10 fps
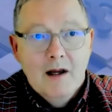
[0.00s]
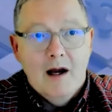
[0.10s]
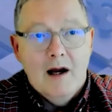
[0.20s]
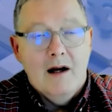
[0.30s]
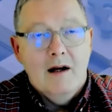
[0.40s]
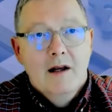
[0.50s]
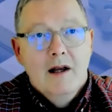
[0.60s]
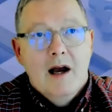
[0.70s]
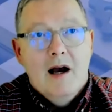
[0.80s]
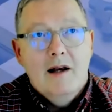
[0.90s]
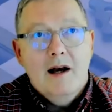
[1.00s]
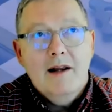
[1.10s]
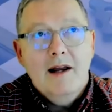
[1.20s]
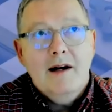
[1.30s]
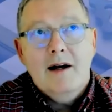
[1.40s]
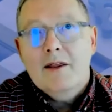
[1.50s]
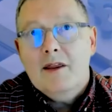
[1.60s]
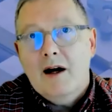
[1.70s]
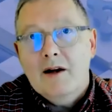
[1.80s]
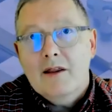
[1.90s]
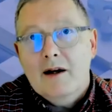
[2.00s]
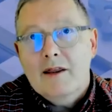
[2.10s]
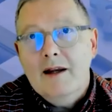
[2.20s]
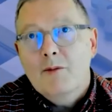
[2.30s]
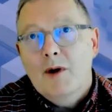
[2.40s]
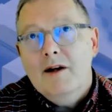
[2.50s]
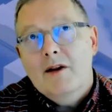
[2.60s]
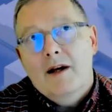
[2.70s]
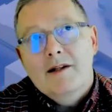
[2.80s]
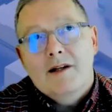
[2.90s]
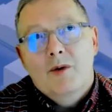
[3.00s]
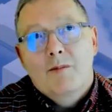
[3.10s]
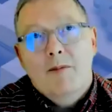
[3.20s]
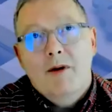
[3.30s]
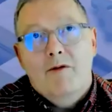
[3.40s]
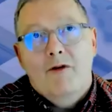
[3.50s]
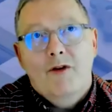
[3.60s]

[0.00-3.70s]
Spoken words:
And then I think one of the things I would maybe